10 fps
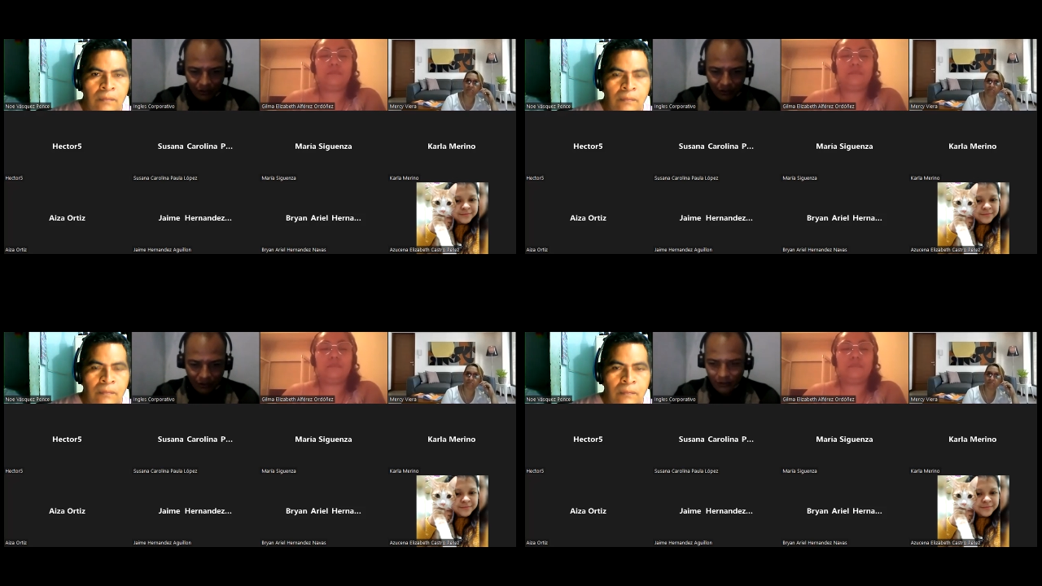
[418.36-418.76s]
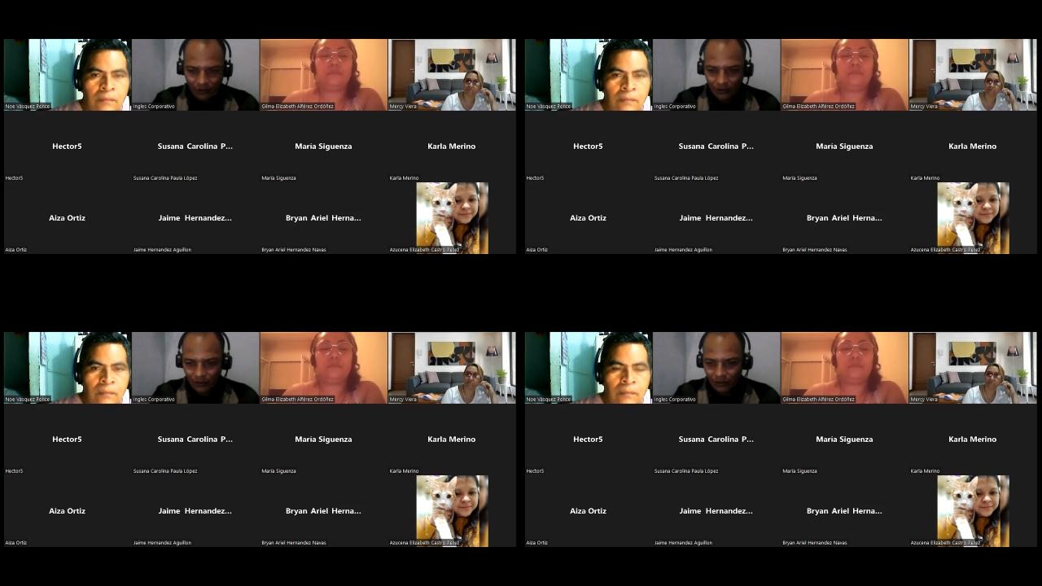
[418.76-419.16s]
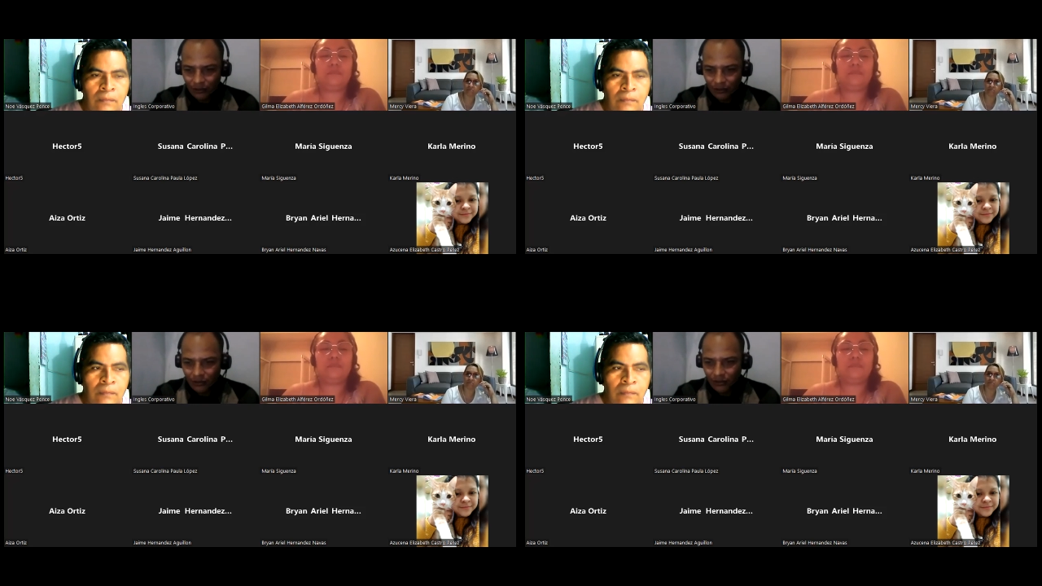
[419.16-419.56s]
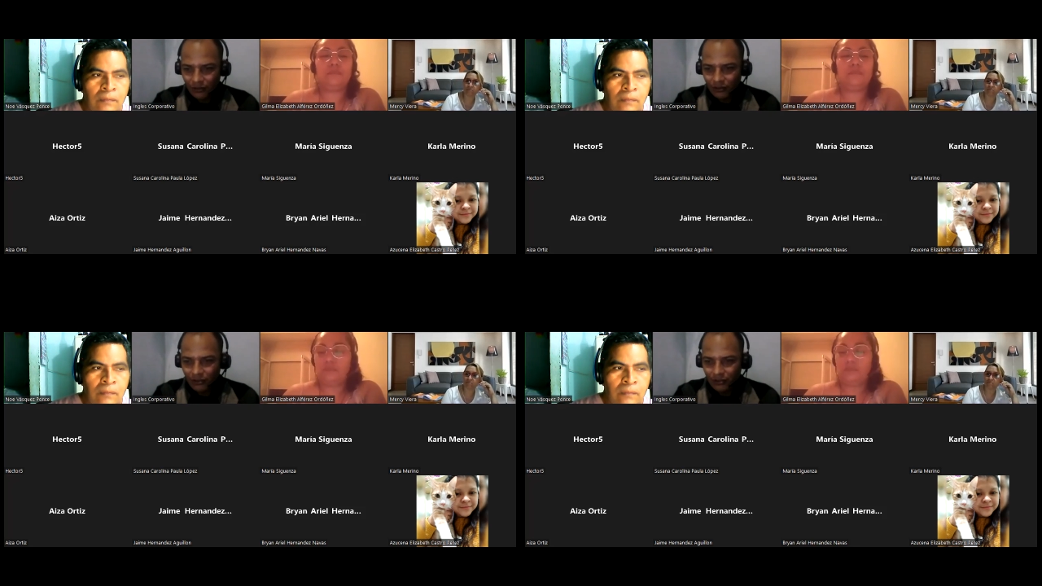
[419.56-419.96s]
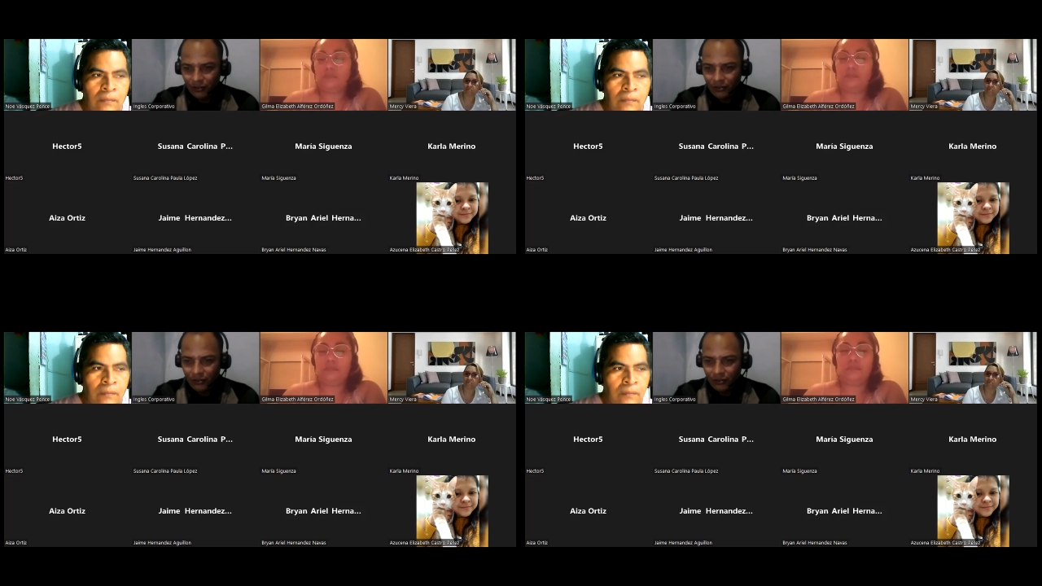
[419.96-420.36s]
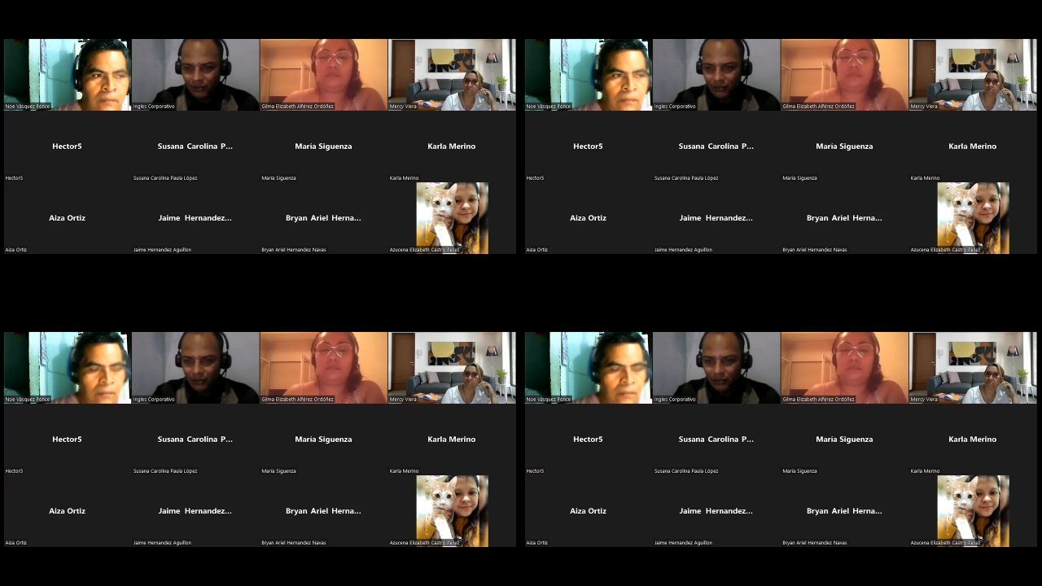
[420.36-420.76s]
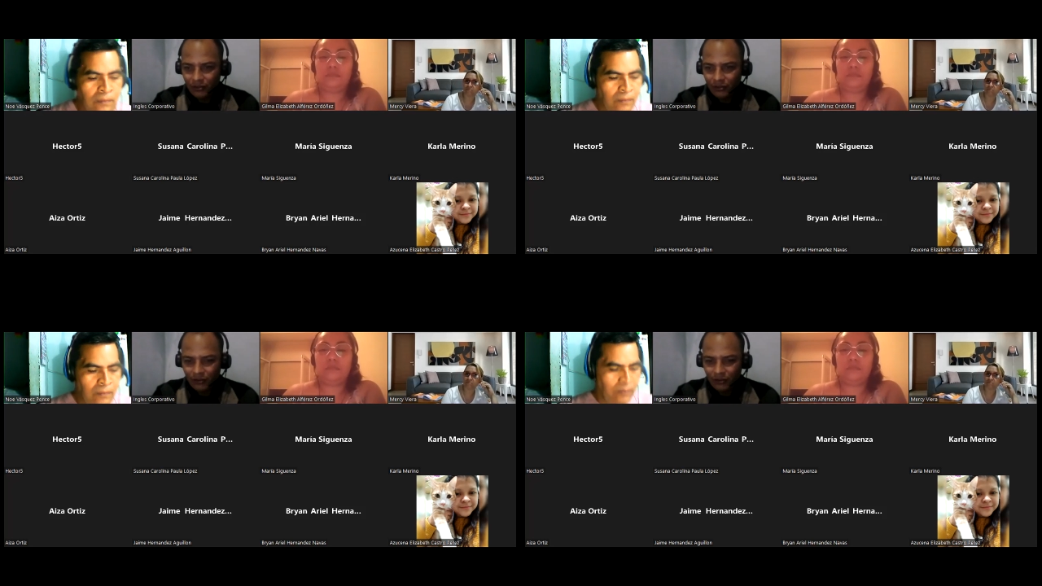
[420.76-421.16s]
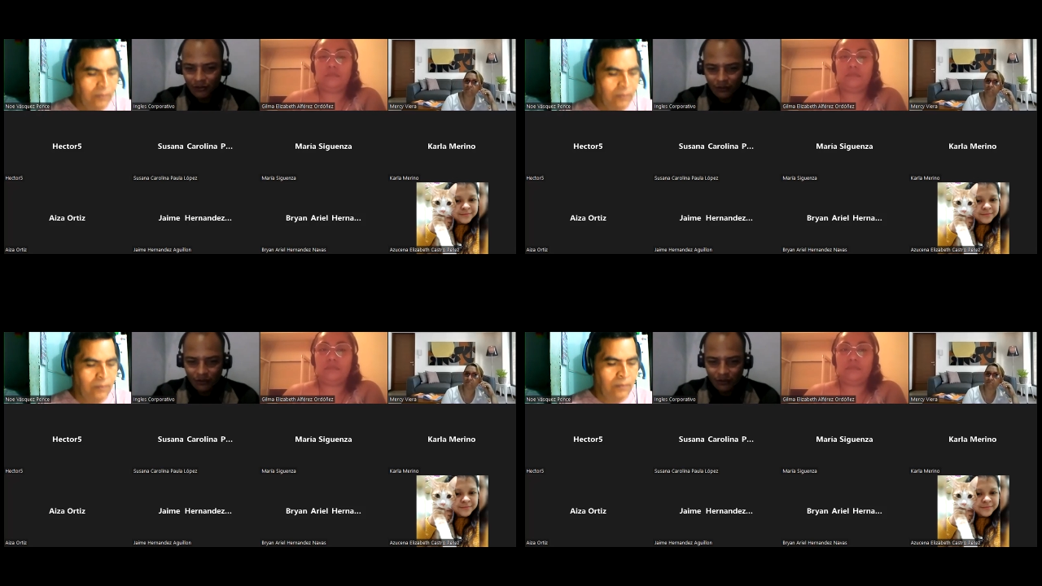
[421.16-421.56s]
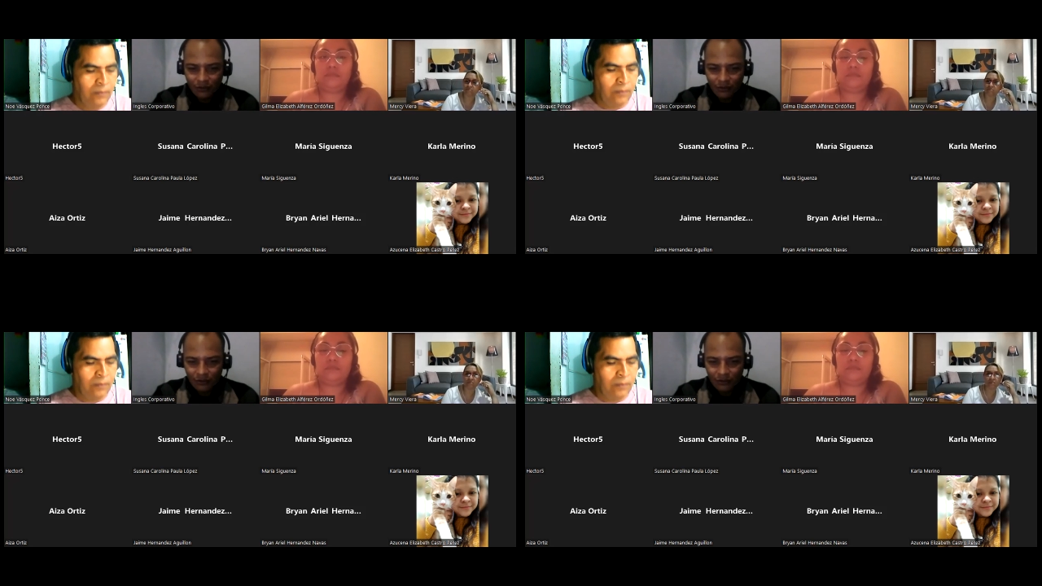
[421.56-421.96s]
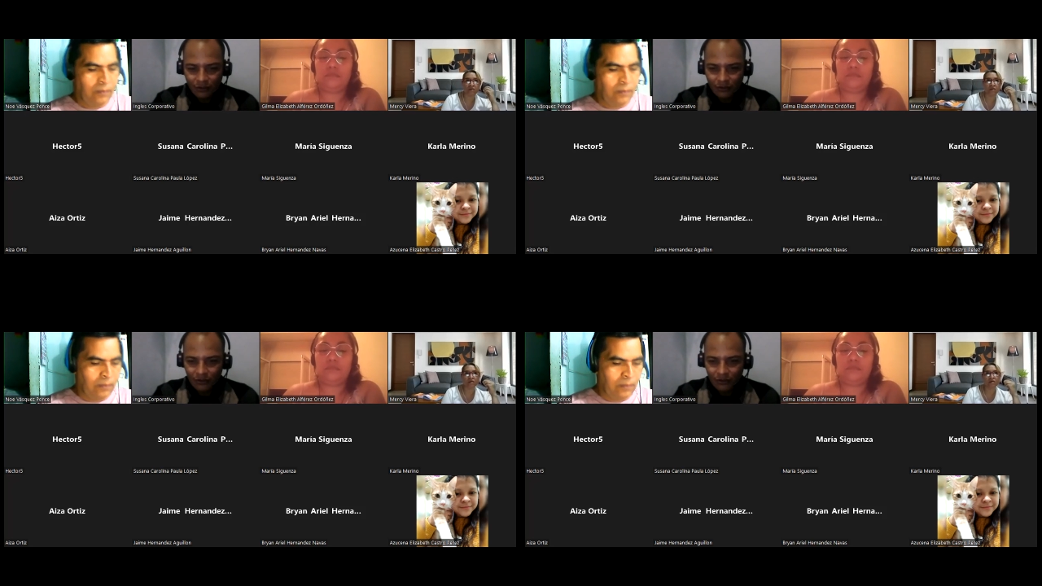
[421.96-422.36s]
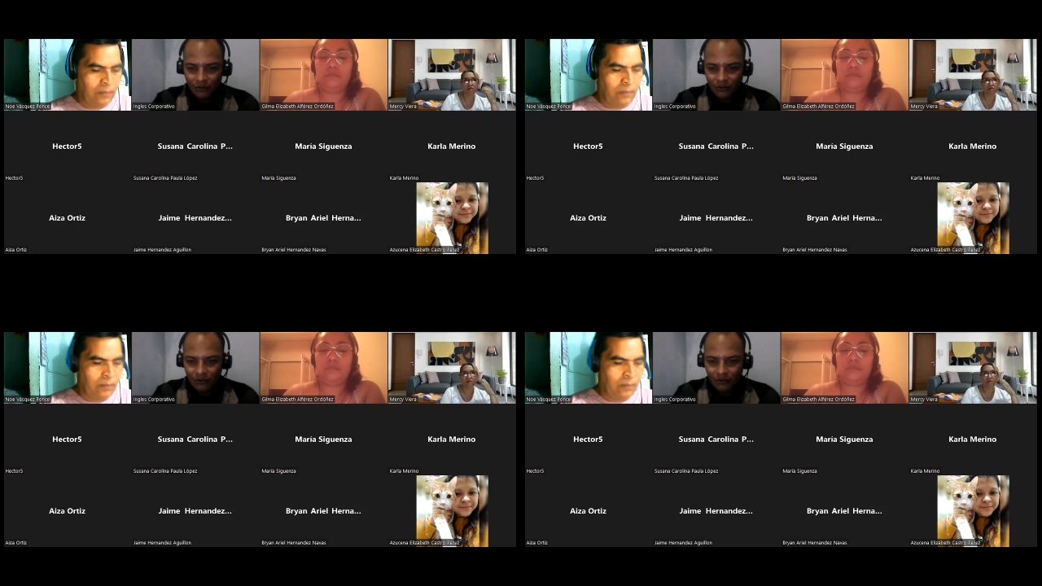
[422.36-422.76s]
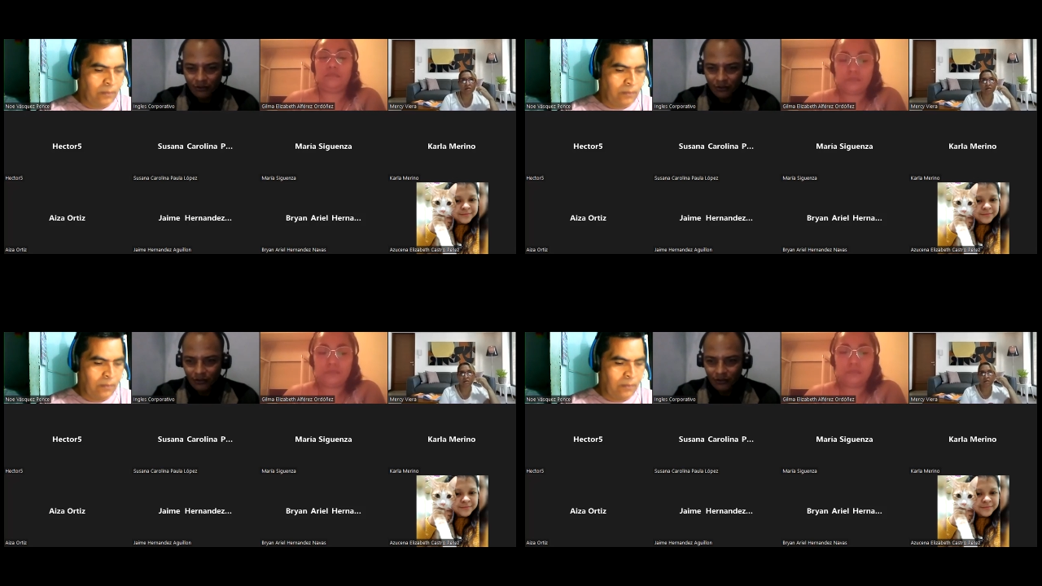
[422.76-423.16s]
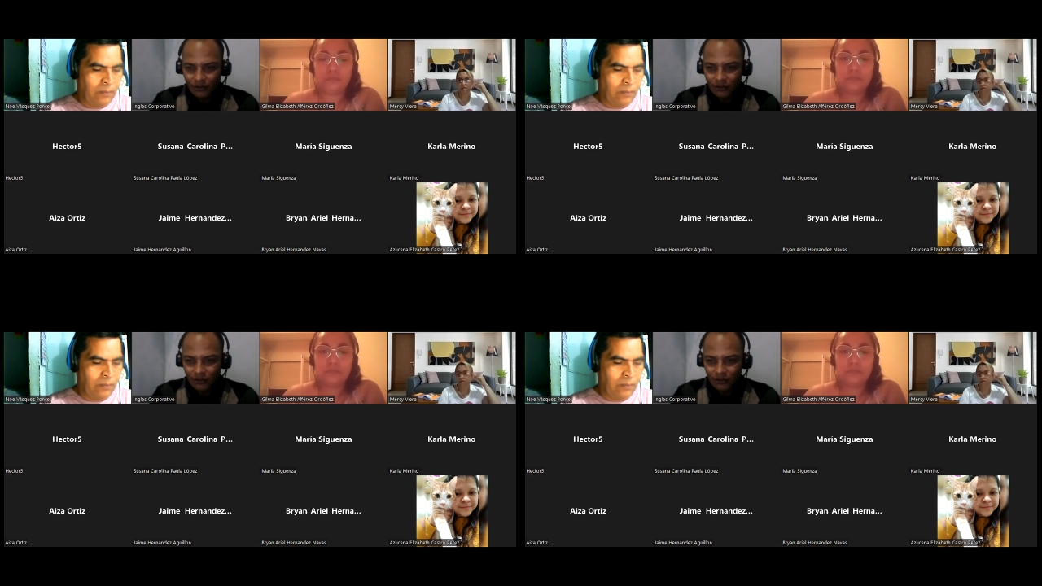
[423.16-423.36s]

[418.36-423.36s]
No one is speaking in this clip.